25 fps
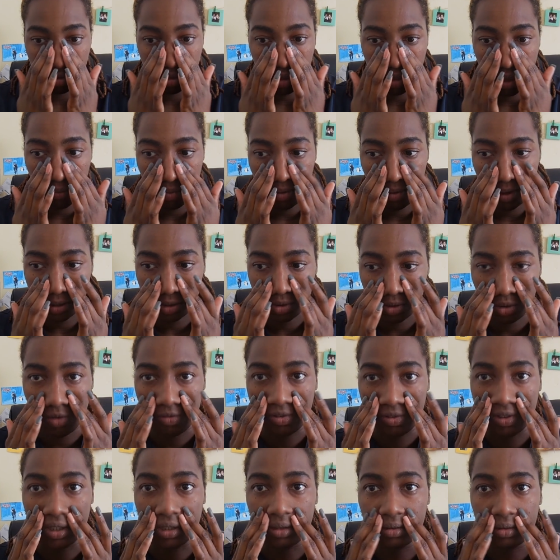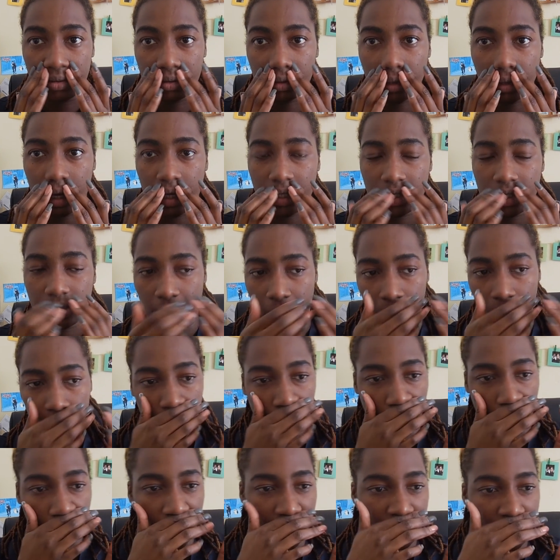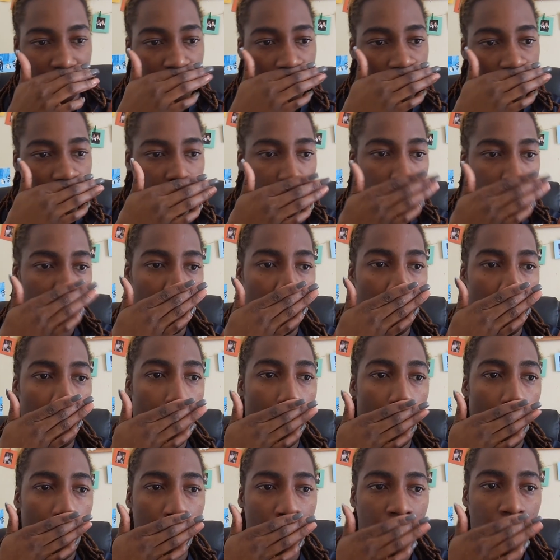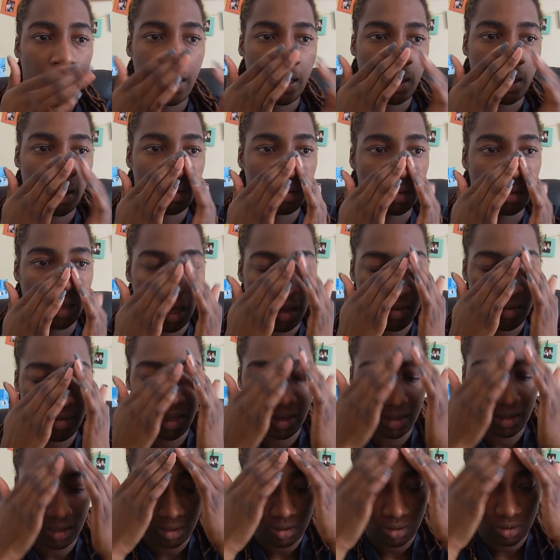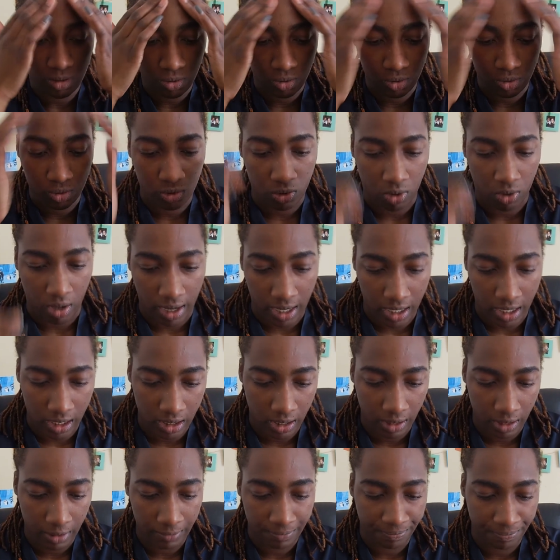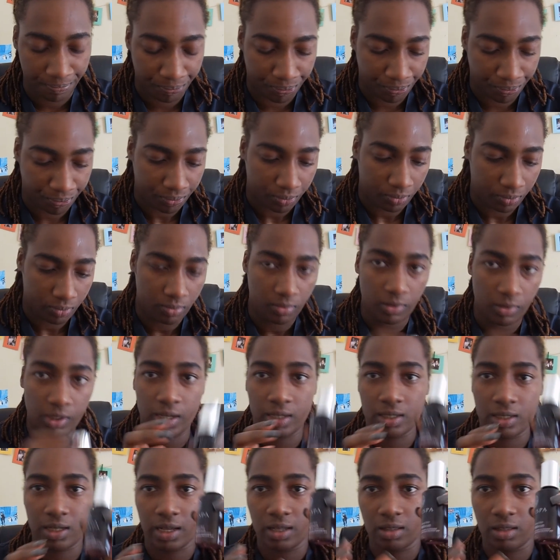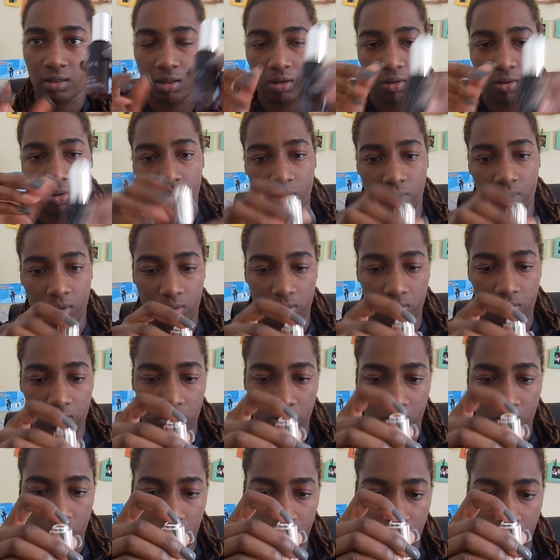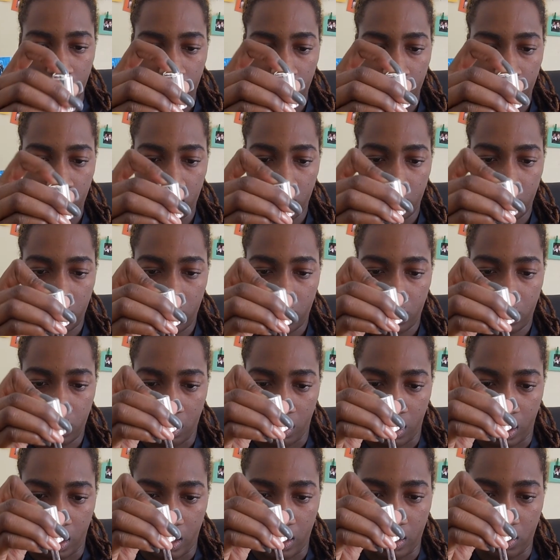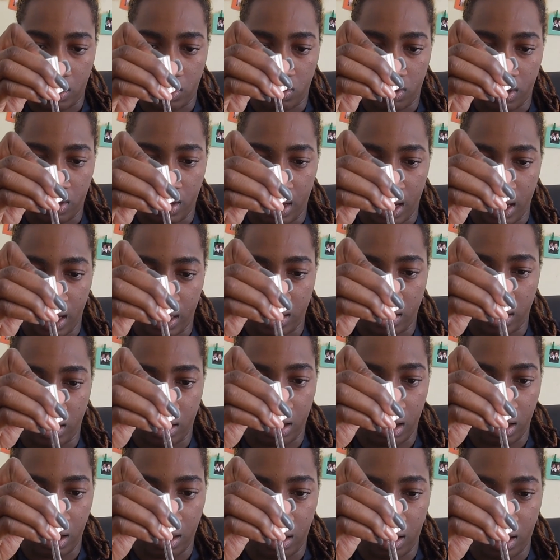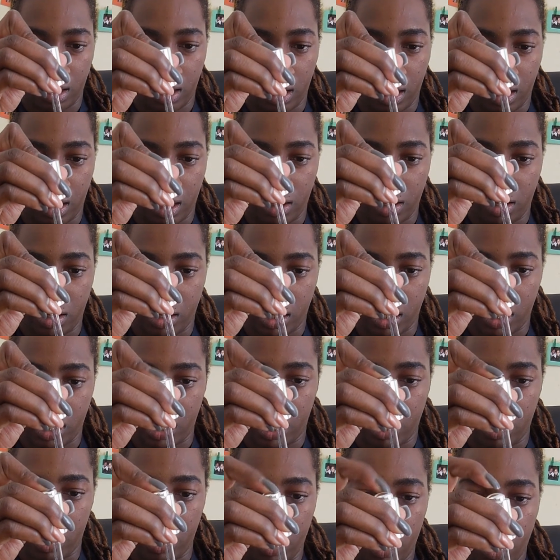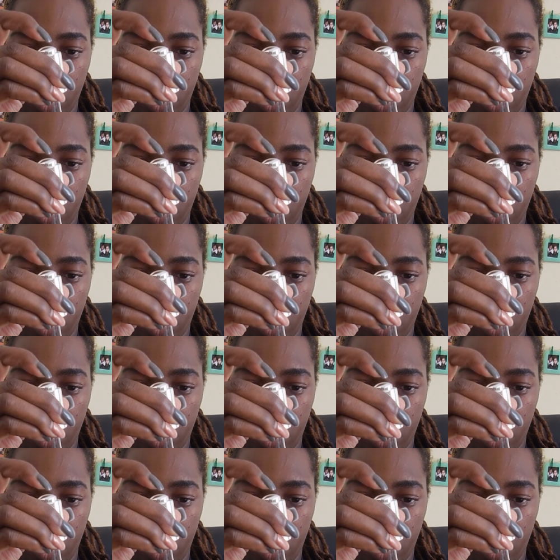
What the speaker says: that we're at sort of a nice natural base. So now that is all dried, take the oil and literally next to nothing in it, because I said